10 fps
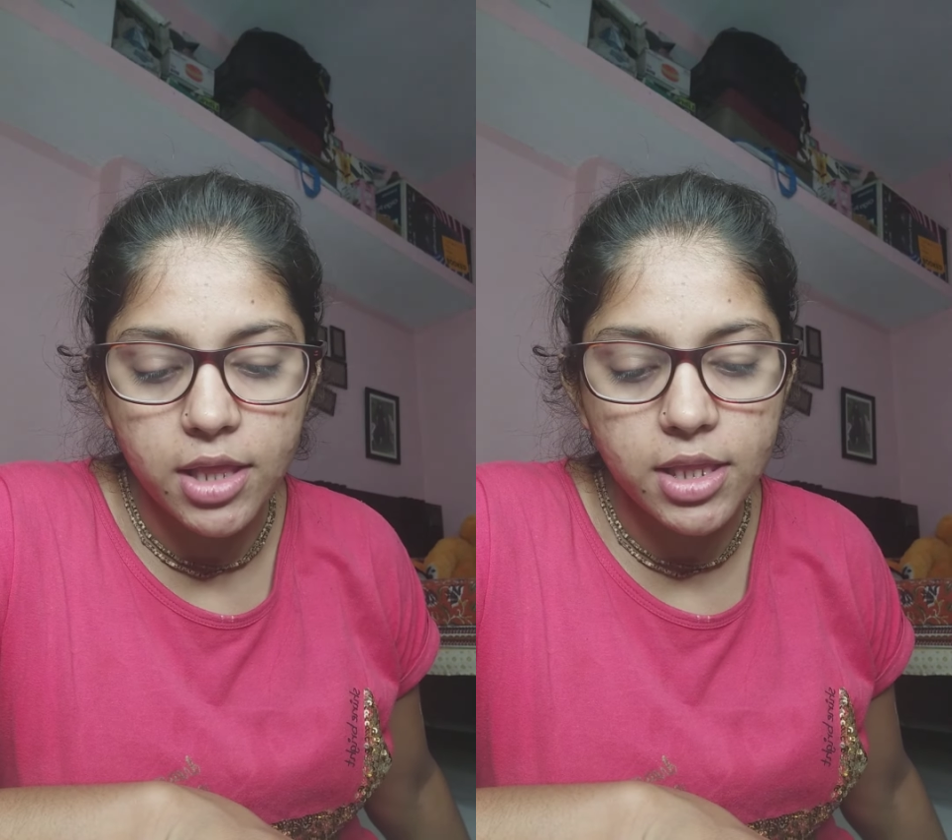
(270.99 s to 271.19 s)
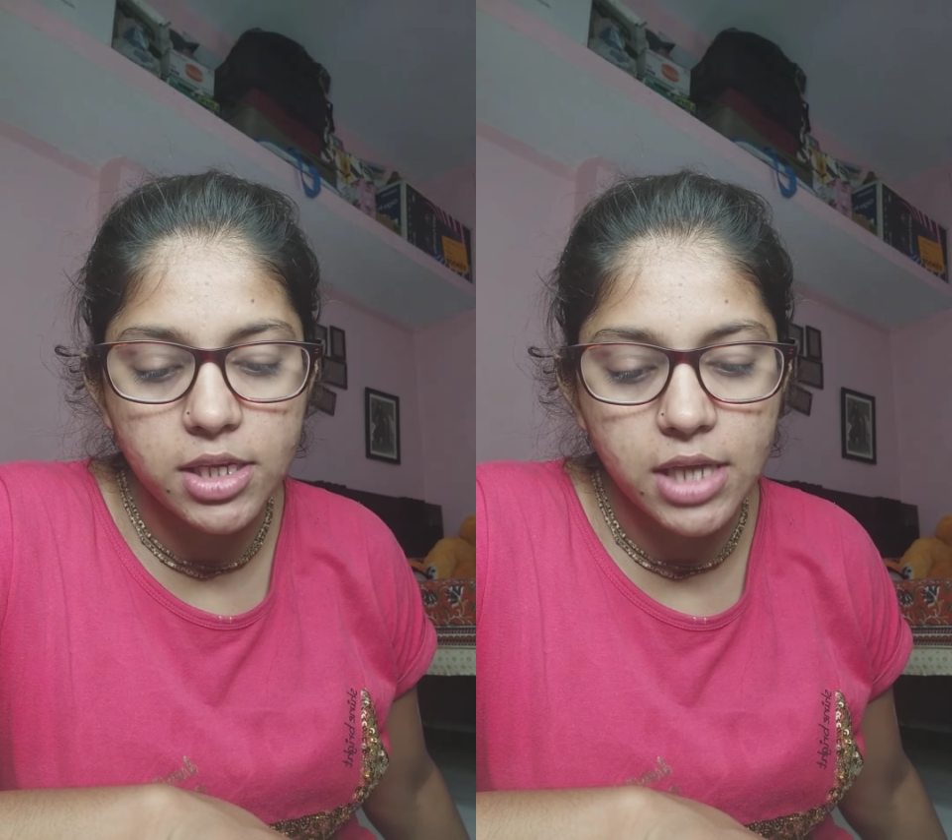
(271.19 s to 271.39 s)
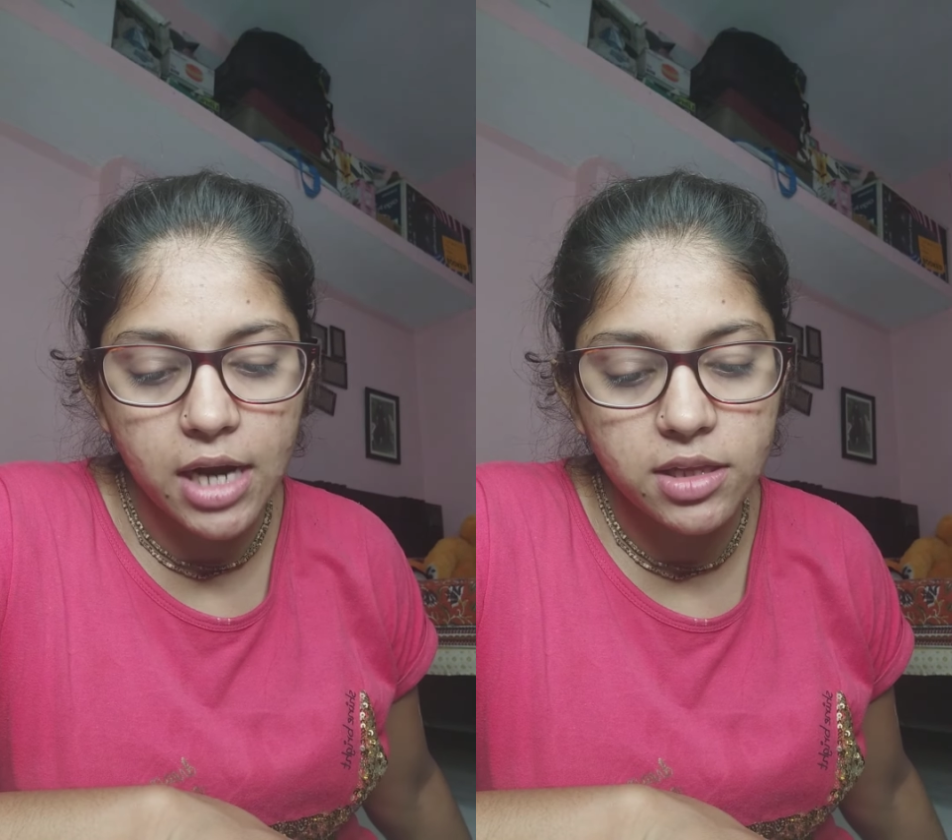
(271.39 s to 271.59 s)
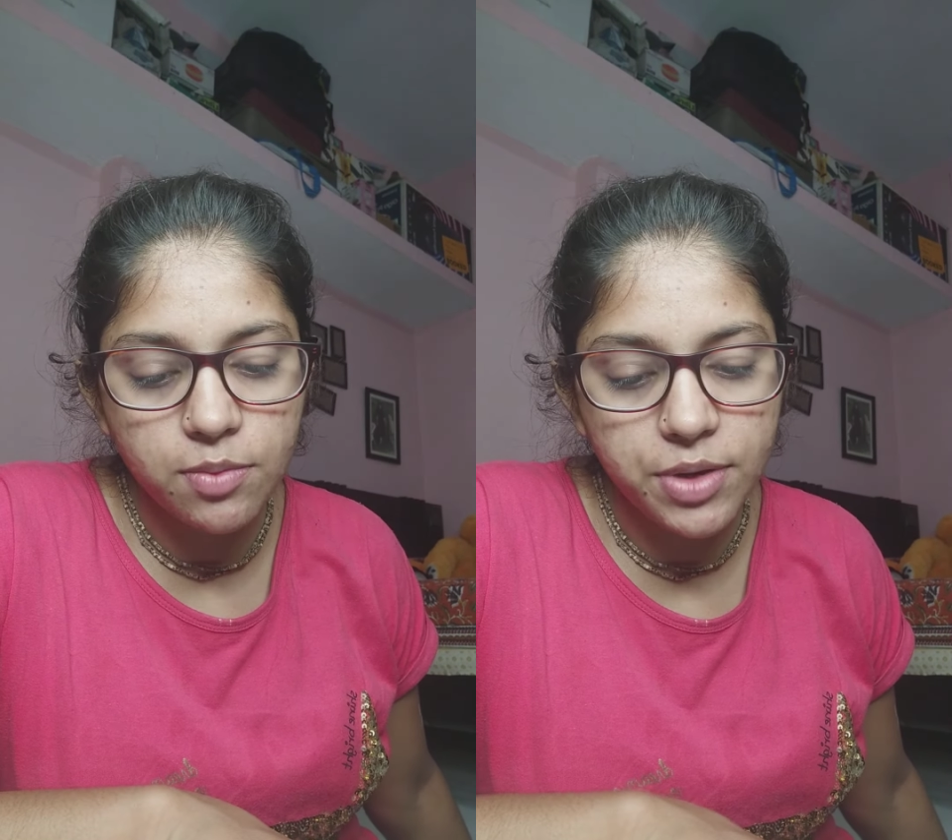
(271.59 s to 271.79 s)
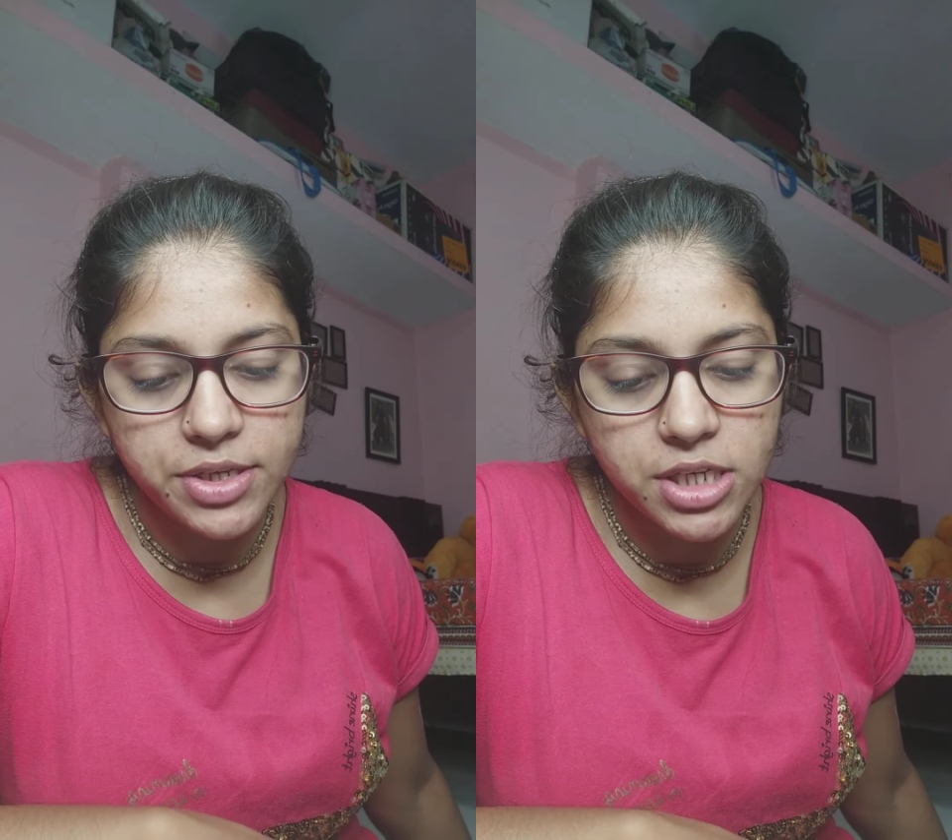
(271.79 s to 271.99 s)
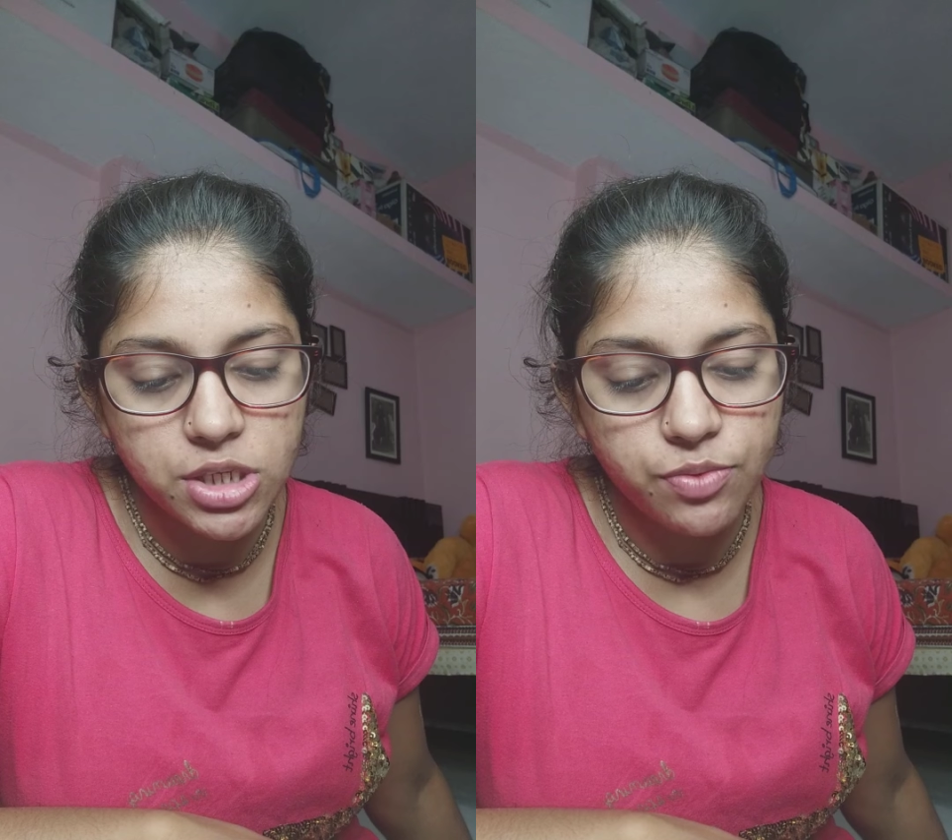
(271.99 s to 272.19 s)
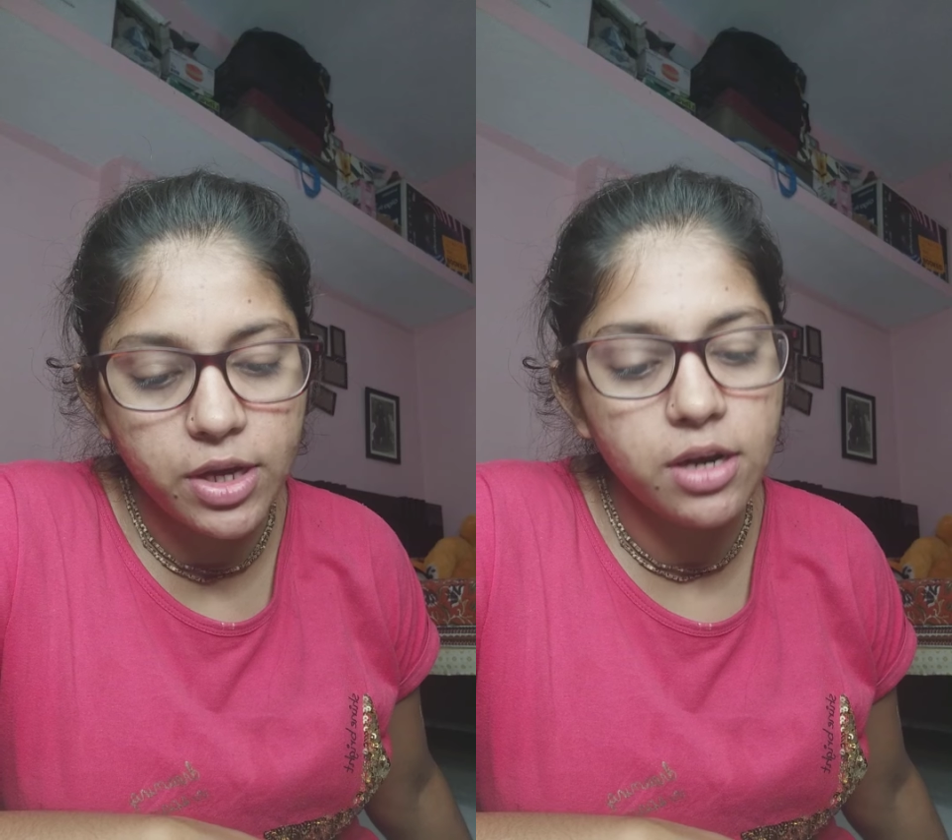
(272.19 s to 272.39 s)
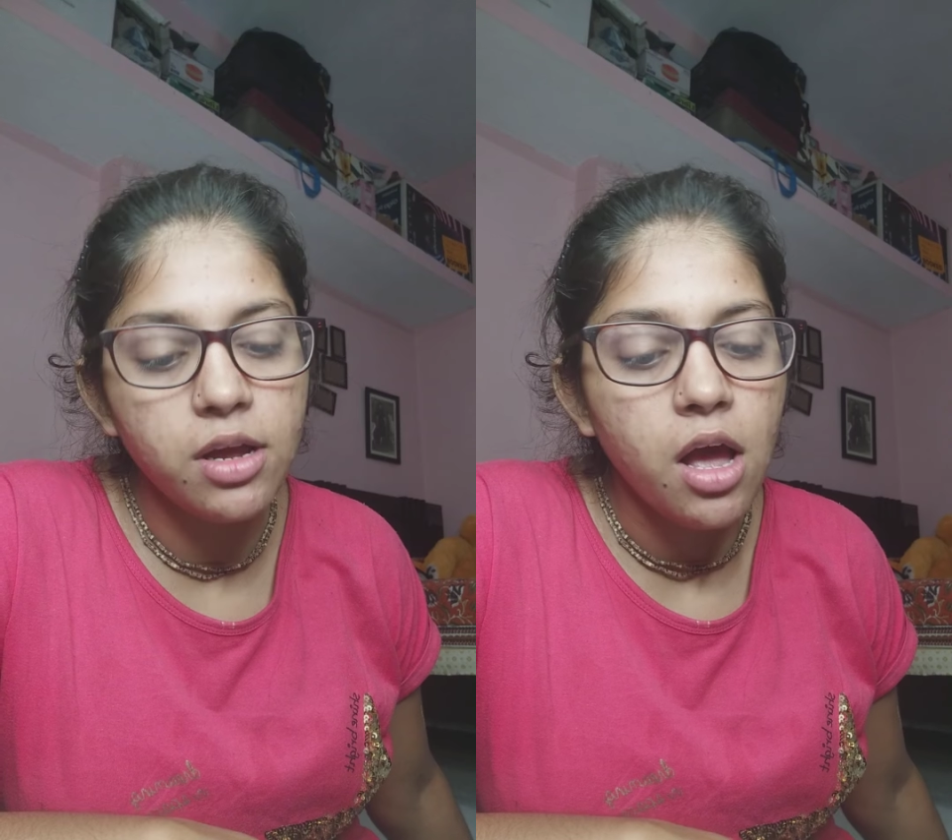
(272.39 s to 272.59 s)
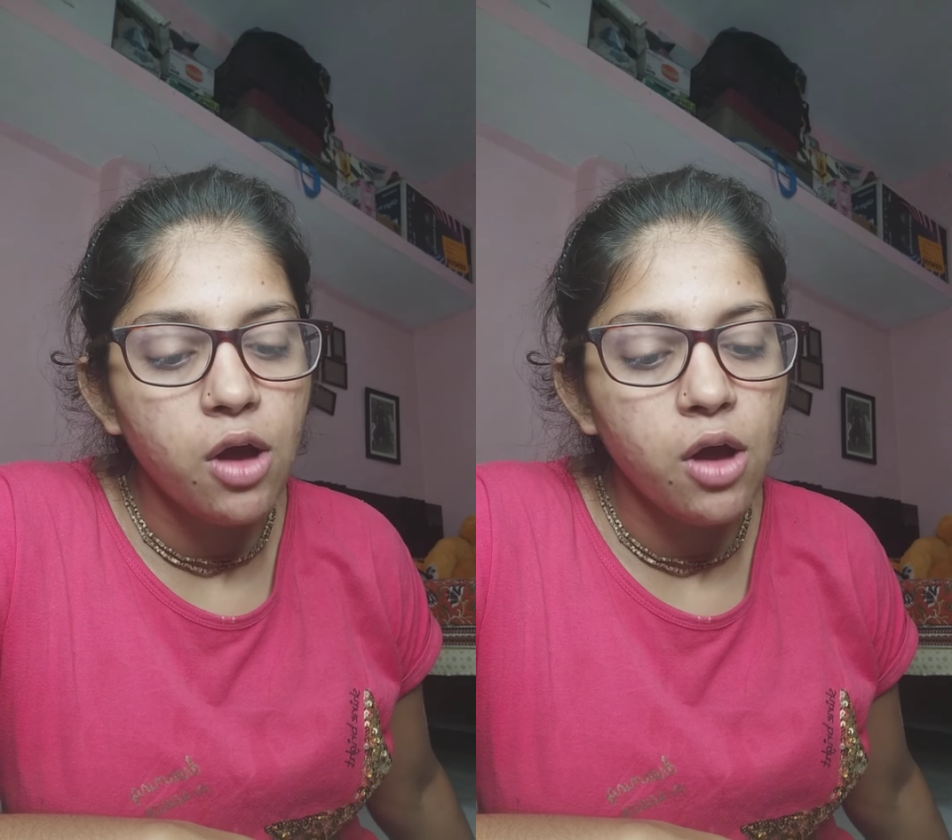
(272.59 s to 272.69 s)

These are the places where